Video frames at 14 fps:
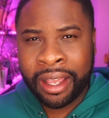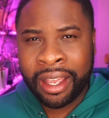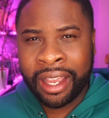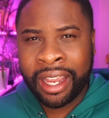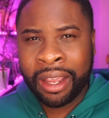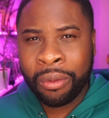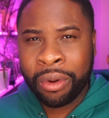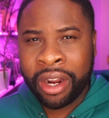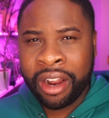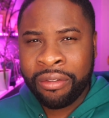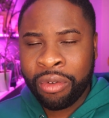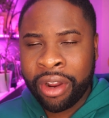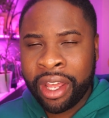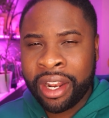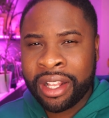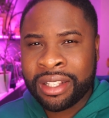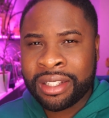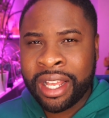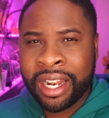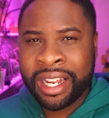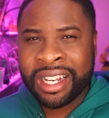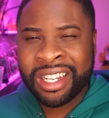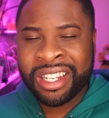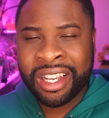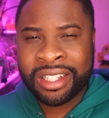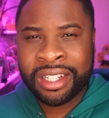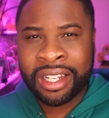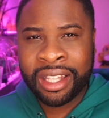And what I've read is that it
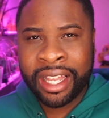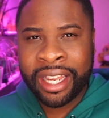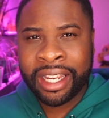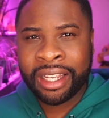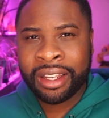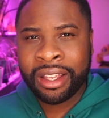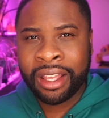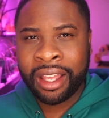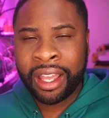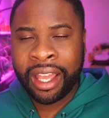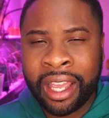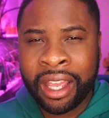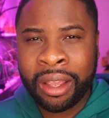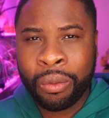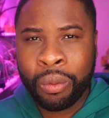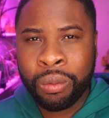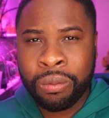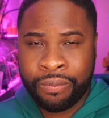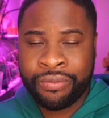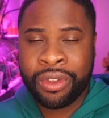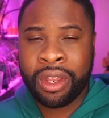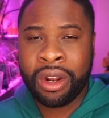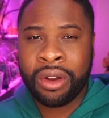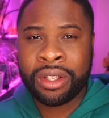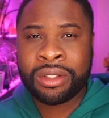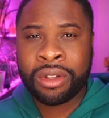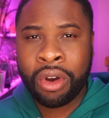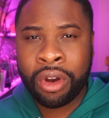doesn't like a
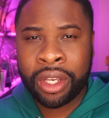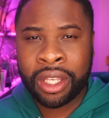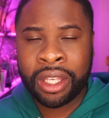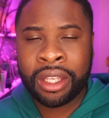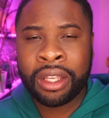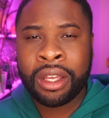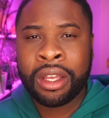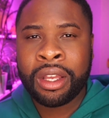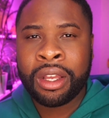soggy,